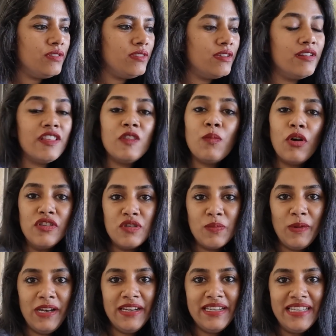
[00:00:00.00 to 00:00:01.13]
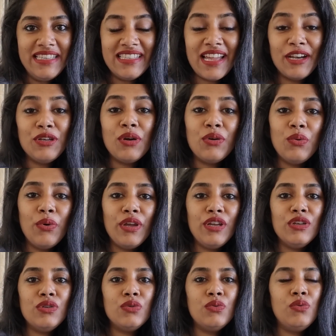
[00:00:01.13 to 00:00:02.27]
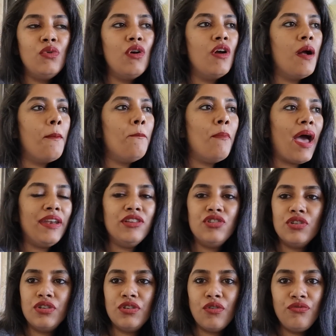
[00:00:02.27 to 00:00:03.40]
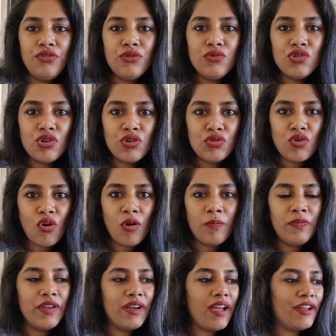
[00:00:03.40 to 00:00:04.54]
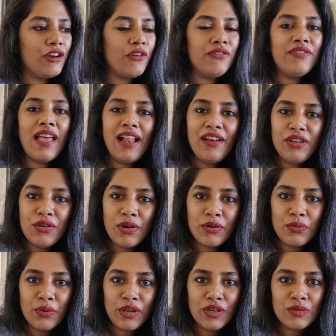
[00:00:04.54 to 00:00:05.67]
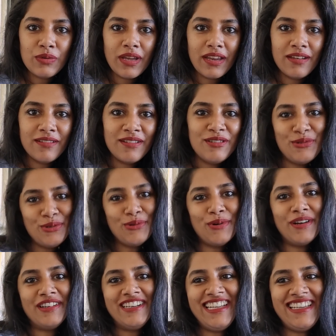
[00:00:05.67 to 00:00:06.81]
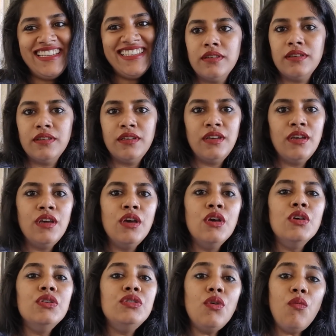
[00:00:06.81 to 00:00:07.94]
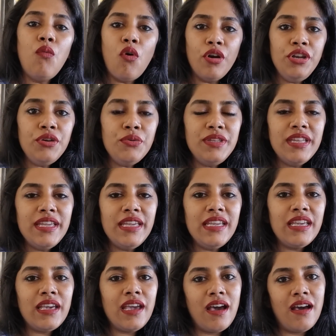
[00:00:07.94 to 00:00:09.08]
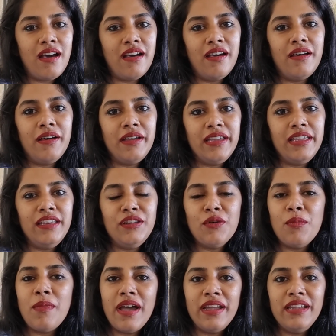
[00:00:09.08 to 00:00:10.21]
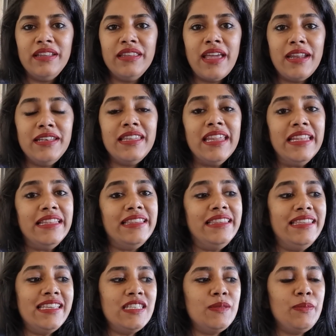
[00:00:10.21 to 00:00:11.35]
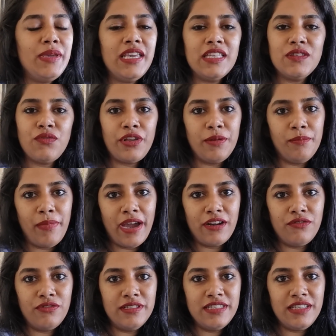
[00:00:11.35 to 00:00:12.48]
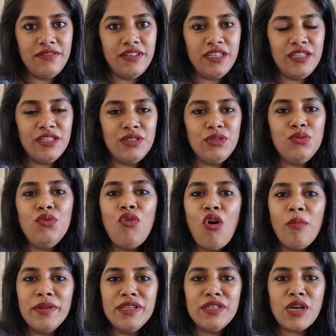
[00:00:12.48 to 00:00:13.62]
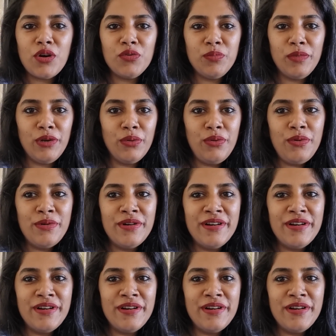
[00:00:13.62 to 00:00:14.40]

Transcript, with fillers: the responsibilities that you're going to manage in your future job, the kind of salary you're going to get. Do you agree? So, what do you think uh, in your mind that this makes for impactful CV? Do comment down below.